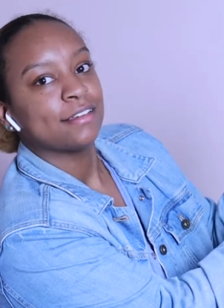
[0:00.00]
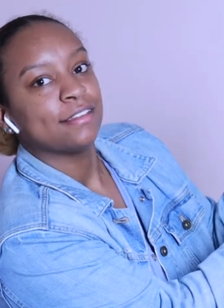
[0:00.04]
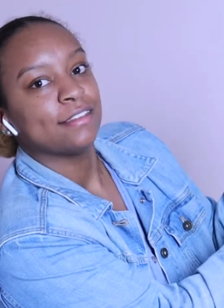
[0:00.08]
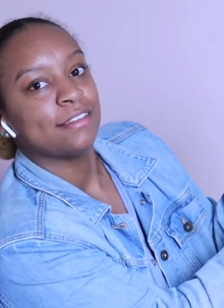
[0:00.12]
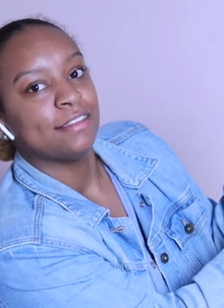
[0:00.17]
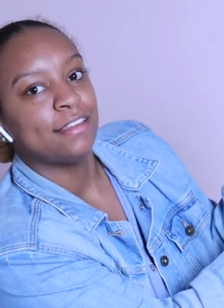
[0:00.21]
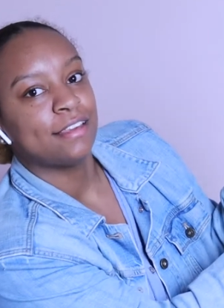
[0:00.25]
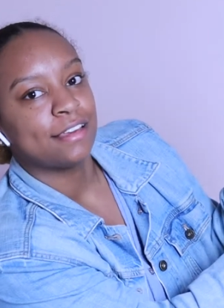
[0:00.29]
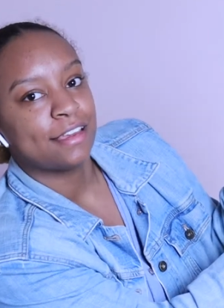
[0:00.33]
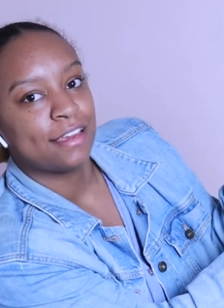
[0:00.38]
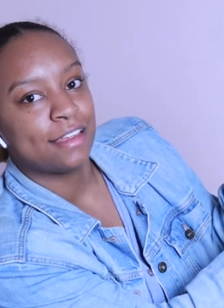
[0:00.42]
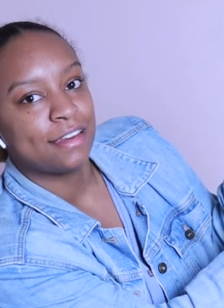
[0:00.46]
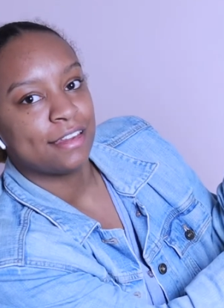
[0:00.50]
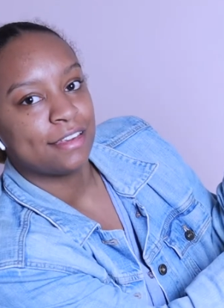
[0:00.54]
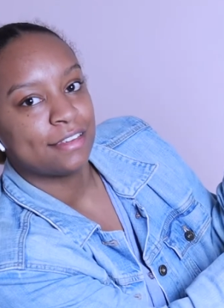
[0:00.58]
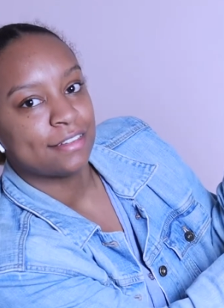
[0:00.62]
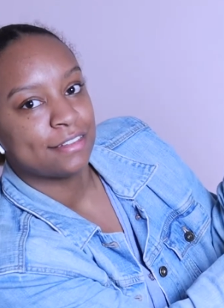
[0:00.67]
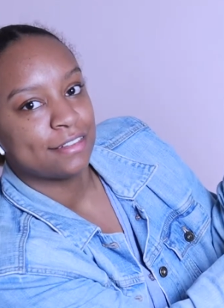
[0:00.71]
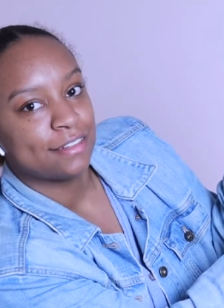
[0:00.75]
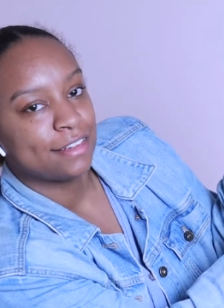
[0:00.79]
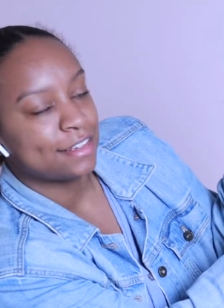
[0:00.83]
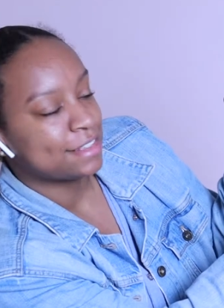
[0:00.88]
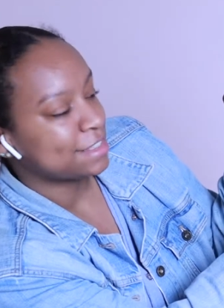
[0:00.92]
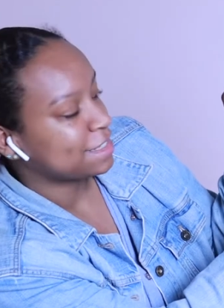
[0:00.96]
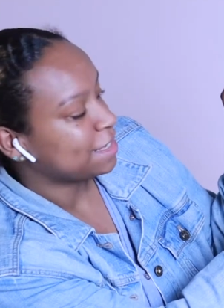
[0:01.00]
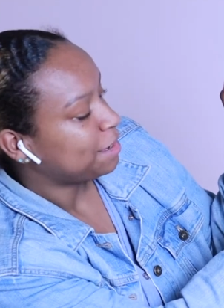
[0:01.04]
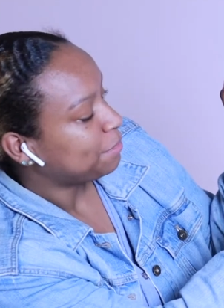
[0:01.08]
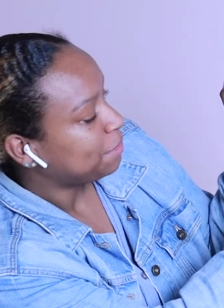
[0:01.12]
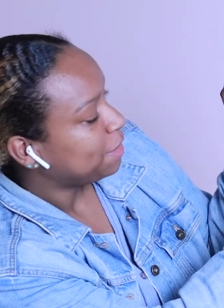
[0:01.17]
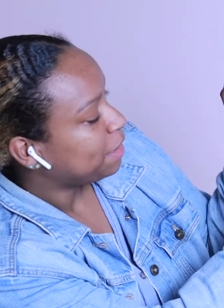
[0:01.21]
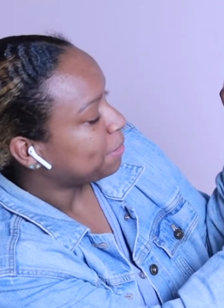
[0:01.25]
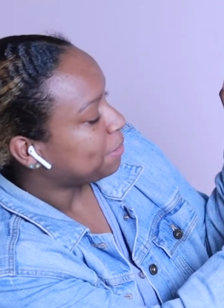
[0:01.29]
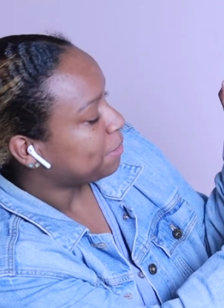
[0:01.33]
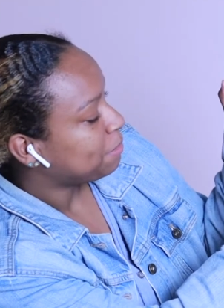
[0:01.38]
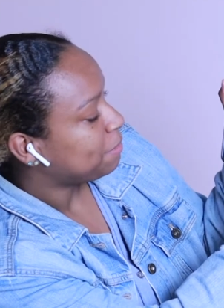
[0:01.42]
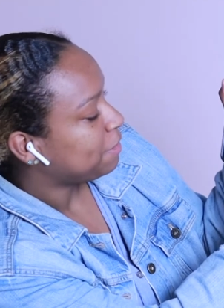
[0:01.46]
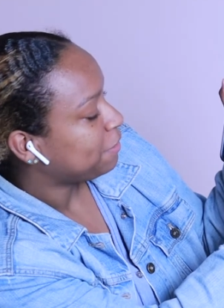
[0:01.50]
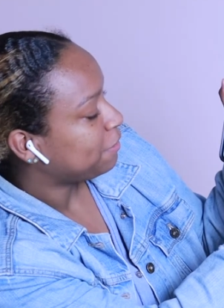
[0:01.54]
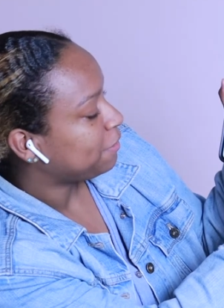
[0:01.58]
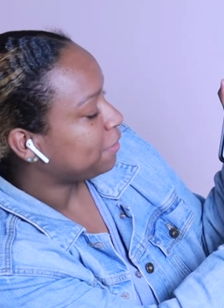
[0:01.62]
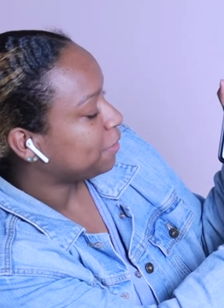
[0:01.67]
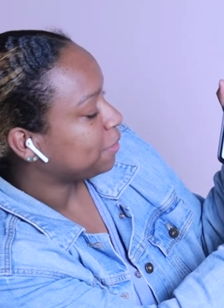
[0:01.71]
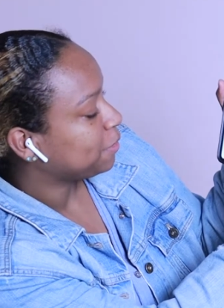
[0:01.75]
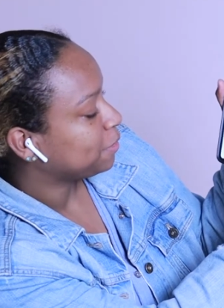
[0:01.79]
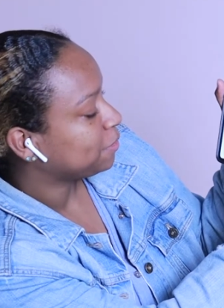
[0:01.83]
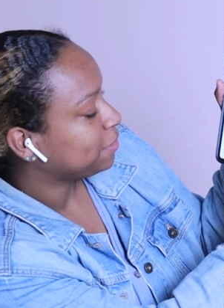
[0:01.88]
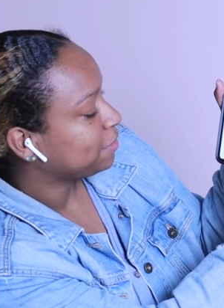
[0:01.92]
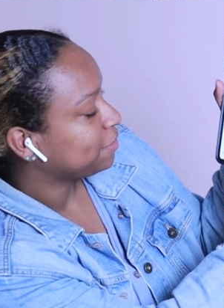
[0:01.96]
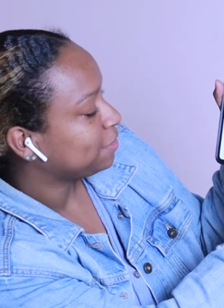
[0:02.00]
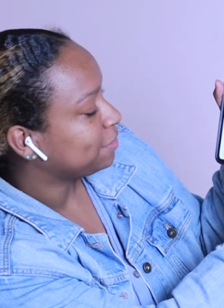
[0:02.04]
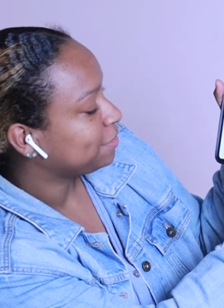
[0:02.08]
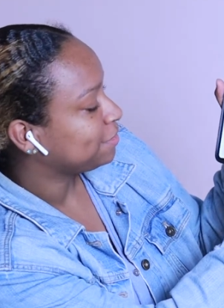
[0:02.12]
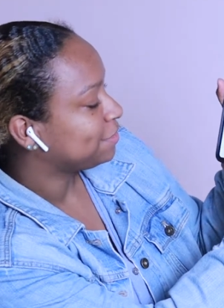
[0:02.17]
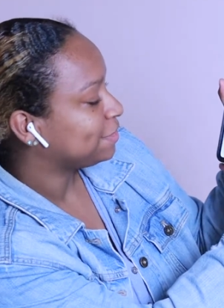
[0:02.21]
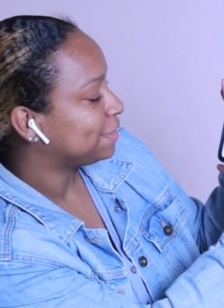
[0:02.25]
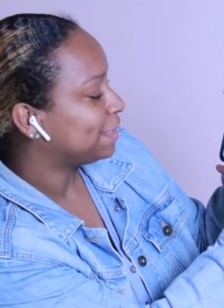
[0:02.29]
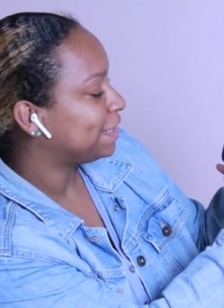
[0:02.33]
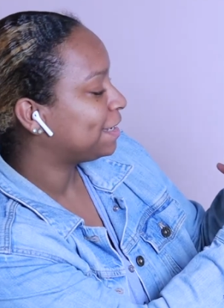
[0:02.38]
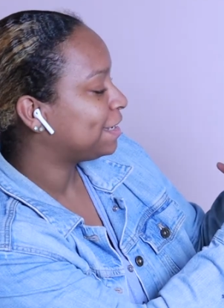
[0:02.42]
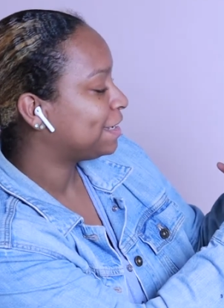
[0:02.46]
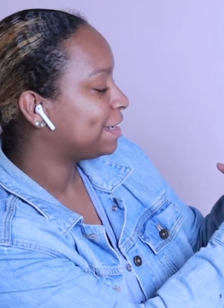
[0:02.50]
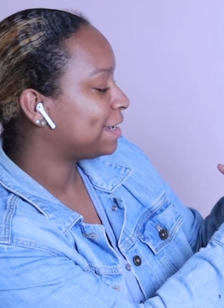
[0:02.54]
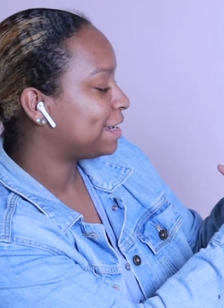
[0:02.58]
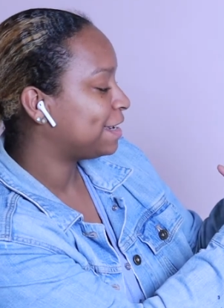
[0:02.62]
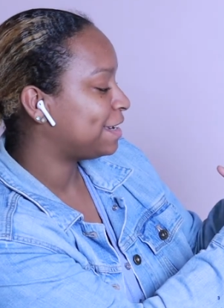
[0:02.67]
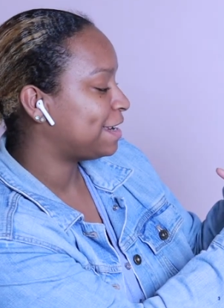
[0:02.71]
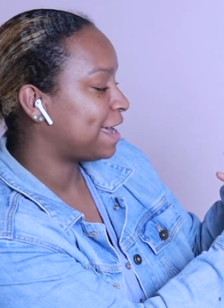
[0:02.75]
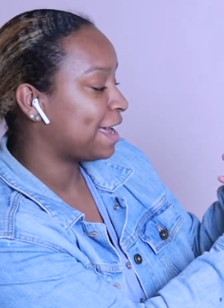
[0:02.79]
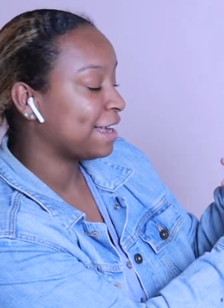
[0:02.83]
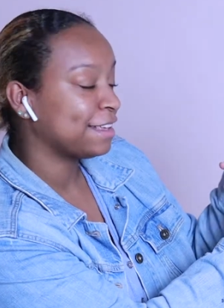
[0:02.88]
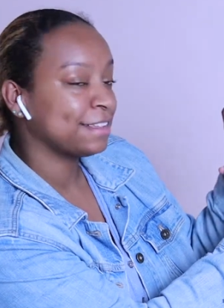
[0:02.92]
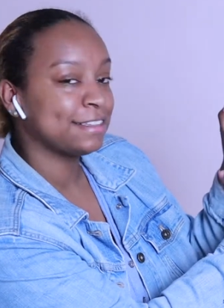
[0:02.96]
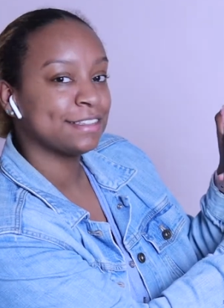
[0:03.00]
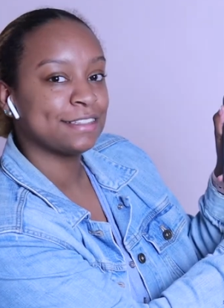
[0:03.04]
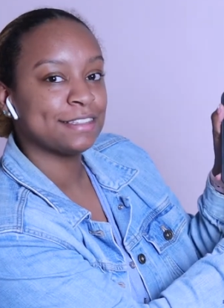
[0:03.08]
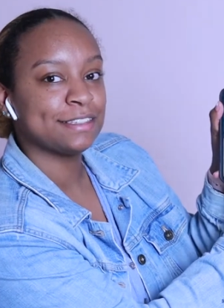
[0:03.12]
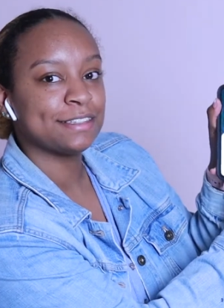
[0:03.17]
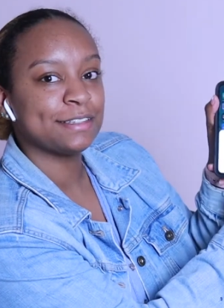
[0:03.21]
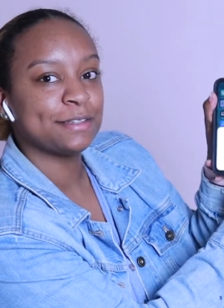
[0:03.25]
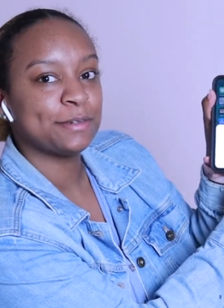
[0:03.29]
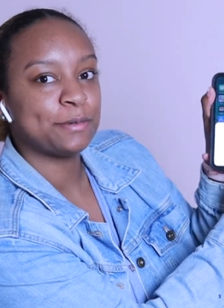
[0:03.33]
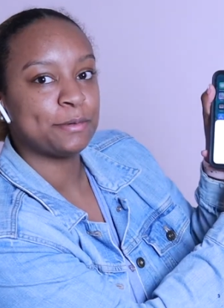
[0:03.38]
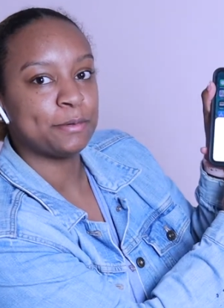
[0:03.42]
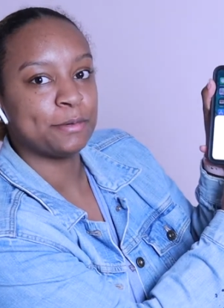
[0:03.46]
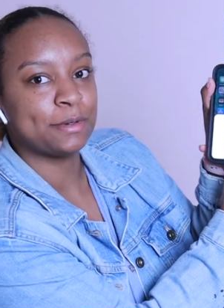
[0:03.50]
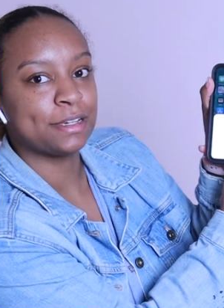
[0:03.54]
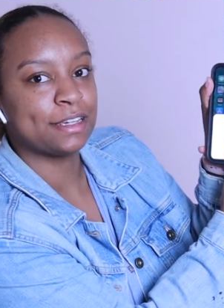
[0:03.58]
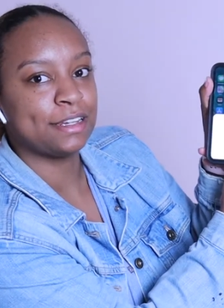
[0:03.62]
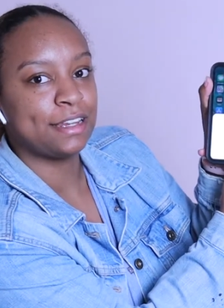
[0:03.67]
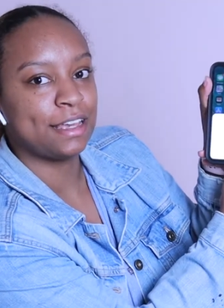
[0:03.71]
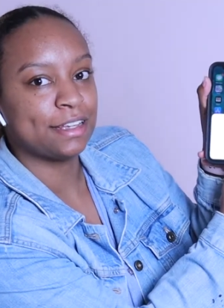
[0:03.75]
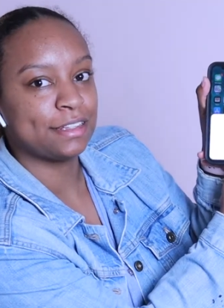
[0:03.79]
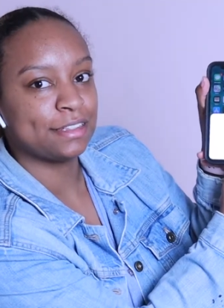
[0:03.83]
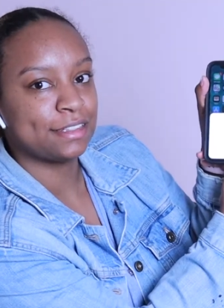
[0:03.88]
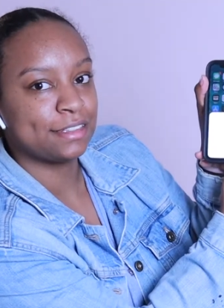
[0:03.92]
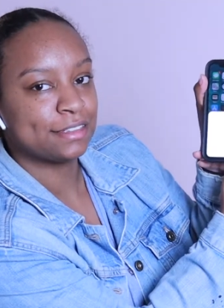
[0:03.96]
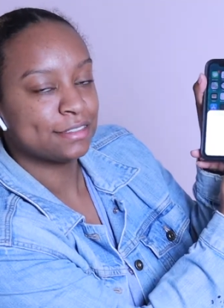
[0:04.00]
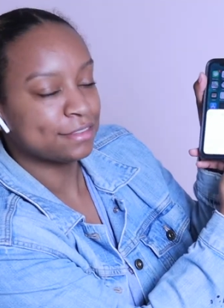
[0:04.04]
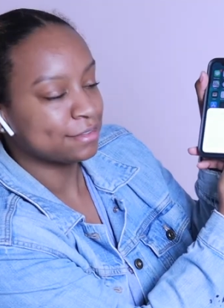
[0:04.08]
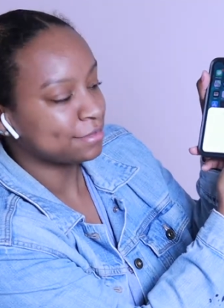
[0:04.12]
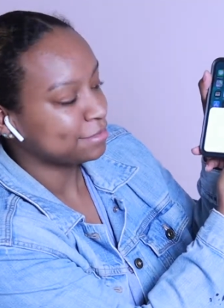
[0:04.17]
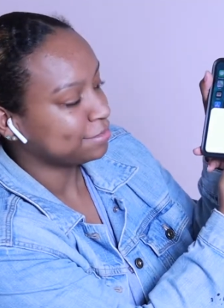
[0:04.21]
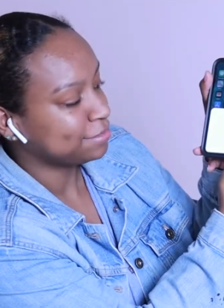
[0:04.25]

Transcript: Look at it, it's coming from my phone. Connect, we're connecting.